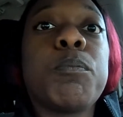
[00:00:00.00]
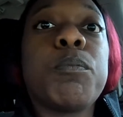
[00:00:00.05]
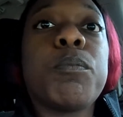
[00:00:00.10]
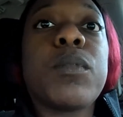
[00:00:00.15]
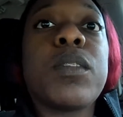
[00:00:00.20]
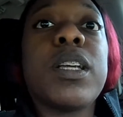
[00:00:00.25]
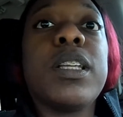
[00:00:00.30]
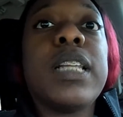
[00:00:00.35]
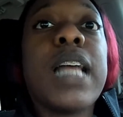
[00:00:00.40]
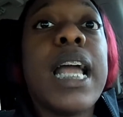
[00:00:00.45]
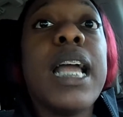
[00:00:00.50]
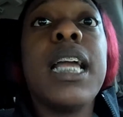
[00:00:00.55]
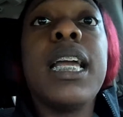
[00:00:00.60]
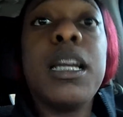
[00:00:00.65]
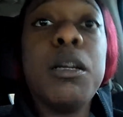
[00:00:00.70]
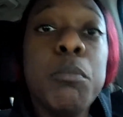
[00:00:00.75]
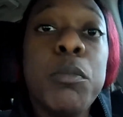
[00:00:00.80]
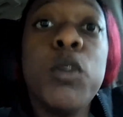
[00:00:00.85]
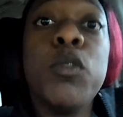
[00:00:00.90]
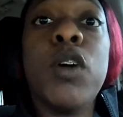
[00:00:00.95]
they
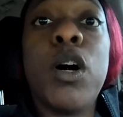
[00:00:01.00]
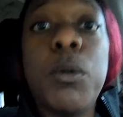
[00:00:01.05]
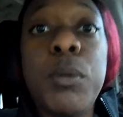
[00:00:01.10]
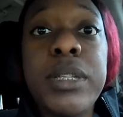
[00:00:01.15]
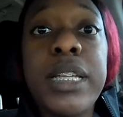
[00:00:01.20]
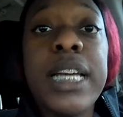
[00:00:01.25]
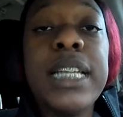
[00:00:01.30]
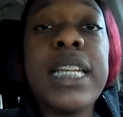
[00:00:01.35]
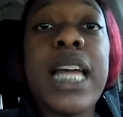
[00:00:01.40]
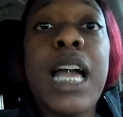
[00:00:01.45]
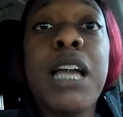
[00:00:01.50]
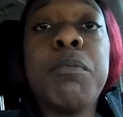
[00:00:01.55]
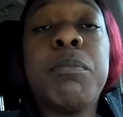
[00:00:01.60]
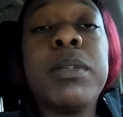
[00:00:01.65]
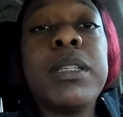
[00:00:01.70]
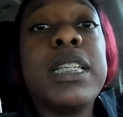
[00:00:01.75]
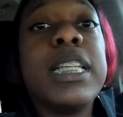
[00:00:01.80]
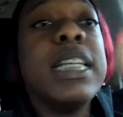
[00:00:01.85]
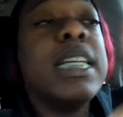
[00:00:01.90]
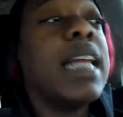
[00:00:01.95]
move on with their life,
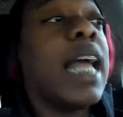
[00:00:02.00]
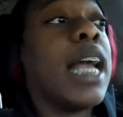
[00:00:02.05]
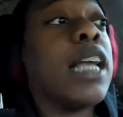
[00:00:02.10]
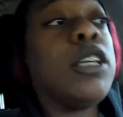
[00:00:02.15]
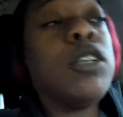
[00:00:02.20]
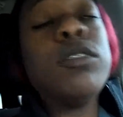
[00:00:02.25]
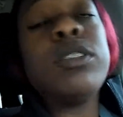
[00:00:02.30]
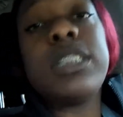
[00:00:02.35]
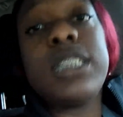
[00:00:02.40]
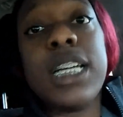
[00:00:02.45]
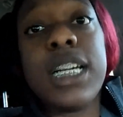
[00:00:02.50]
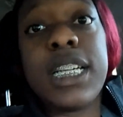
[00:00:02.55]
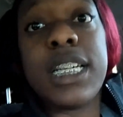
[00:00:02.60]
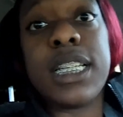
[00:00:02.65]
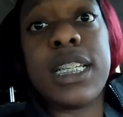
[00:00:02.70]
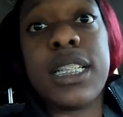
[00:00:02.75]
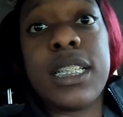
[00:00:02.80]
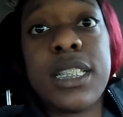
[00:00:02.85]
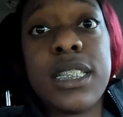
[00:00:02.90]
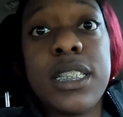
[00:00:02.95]
but then now you stuck in
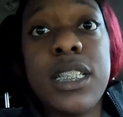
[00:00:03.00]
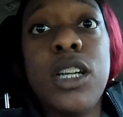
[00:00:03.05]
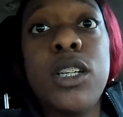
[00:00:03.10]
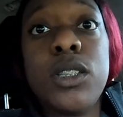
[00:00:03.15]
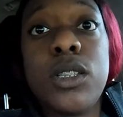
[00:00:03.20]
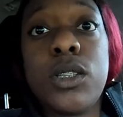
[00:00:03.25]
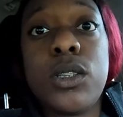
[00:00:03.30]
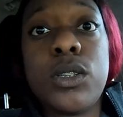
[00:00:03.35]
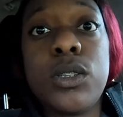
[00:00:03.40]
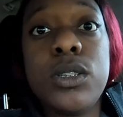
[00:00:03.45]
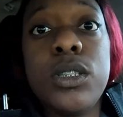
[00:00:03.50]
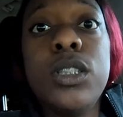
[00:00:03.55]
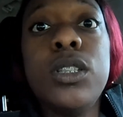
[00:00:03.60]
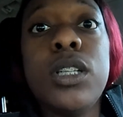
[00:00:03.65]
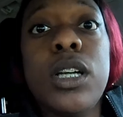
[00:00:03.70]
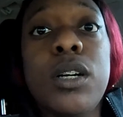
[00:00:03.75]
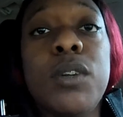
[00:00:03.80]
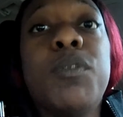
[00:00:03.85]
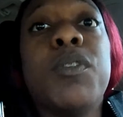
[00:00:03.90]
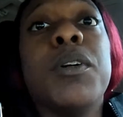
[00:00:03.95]
a hole, you
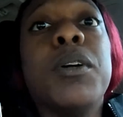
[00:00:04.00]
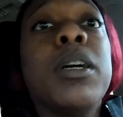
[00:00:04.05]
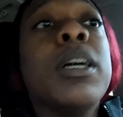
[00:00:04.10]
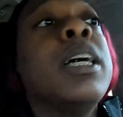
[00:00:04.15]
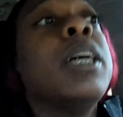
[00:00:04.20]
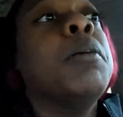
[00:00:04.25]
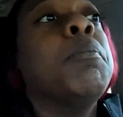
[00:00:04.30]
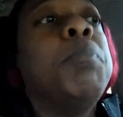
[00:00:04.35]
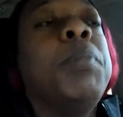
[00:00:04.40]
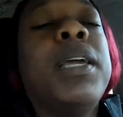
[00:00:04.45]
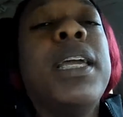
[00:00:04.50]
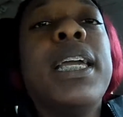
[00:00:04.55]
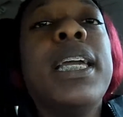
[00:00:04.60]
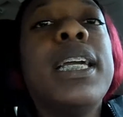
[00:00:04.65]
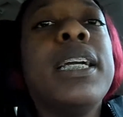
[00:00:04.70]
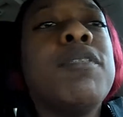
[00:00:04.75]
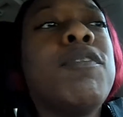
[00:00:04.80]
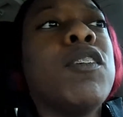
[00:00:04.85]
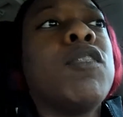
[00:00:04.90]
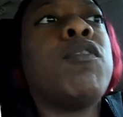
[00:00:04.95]
know, for
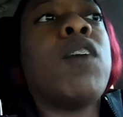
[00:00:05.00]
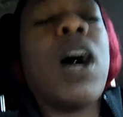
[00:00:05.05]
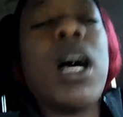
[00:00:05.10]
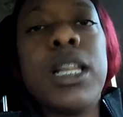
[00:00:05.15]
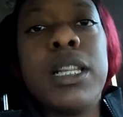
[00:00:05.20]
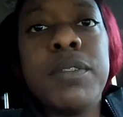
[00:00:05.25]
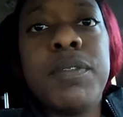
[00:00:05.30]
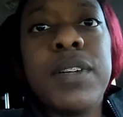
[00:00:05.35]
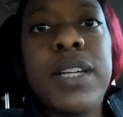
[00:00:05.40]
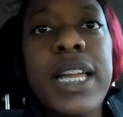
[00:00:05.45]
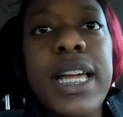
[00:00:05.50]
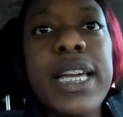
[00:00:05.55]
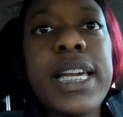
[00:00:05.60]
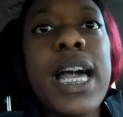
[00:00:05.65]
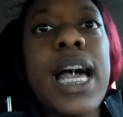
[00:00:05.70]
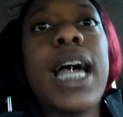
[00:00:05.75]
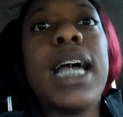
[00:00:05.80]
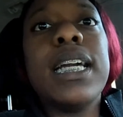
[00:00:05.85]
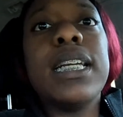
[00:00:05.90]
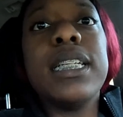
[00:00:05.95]
falling for that
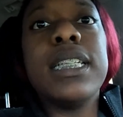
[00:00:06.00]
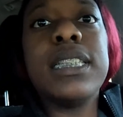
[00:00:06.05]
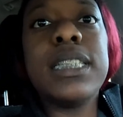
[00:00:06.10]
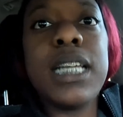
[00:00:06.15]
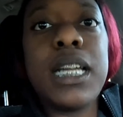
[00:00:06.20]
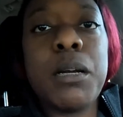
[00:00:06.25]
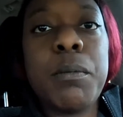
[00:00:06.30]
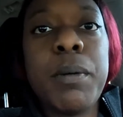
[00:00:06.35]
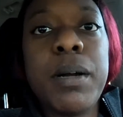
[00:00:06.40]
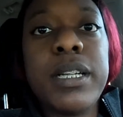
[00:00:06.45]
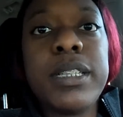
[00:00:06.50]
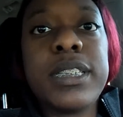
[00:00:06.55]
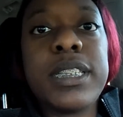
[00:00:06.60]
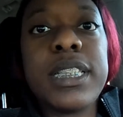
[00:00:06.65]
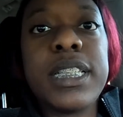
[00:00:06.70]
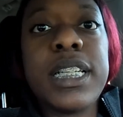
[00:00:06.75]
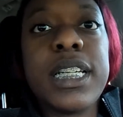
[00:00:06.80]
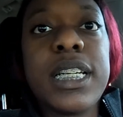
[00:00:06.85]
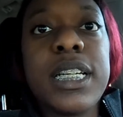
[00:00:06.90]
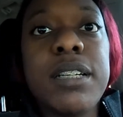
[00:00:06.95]
kindness that a person
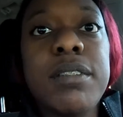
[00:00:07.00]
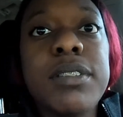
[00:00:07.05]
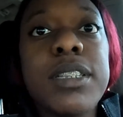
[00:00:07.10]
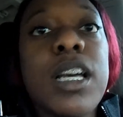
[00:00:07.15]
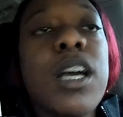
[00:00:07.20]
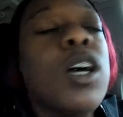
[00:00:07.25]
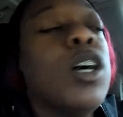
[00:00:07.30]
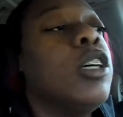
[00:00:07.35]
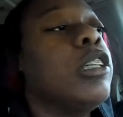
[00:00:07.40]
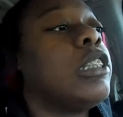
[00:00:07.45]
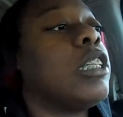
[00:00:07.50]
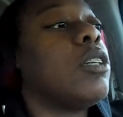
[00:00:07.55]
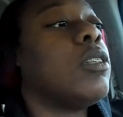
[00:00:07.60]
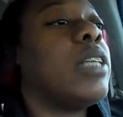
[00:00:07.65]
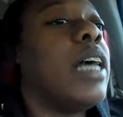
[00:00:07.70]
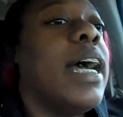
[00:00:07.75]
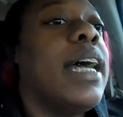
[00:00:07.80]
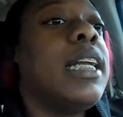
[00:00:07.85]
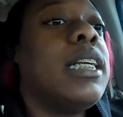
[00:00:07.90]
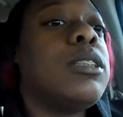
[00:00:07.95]
gives. So
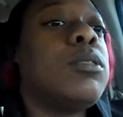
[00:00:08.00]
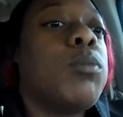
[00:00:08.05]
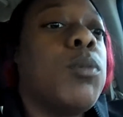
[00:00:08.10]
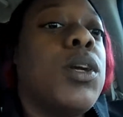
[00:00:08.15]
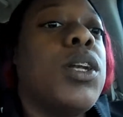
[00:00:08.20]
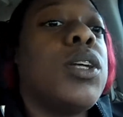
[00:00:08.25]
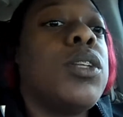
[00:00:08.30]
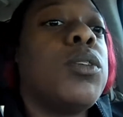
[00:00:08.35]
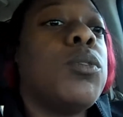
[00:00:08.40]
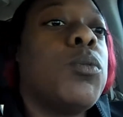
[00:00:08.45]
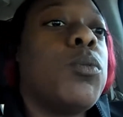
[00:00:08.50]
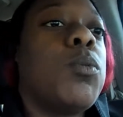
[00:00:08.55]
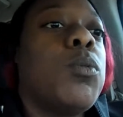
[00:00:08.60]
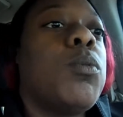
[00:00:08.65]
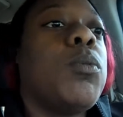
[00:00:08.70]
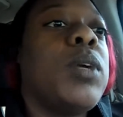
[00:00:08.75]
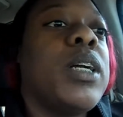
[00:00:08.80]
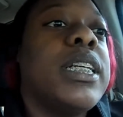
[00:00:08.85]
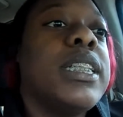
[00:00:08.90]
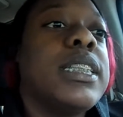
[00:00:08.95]
that is one of the
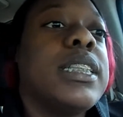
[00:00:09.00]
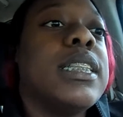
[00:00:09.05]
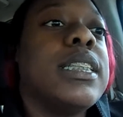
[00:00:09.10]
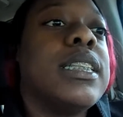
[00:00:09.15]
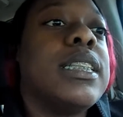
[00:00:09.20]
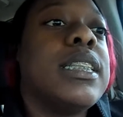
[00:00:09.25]
reasons